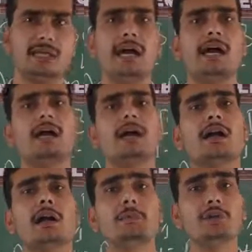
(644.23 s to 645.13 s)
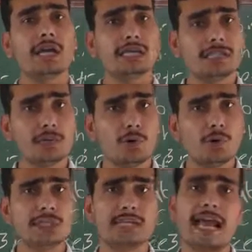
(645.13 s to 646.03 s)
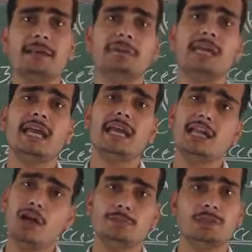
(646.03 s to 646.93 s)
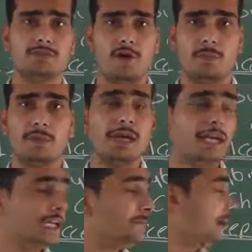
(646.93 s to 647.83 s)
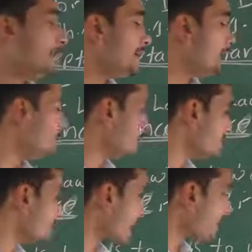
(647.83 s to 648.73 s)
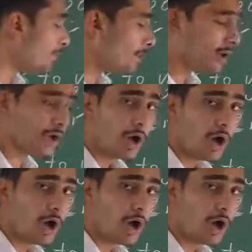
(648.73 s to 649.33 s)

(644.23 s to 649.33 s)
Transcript: The communication mode can be any of the form. It may be in a prescribed mode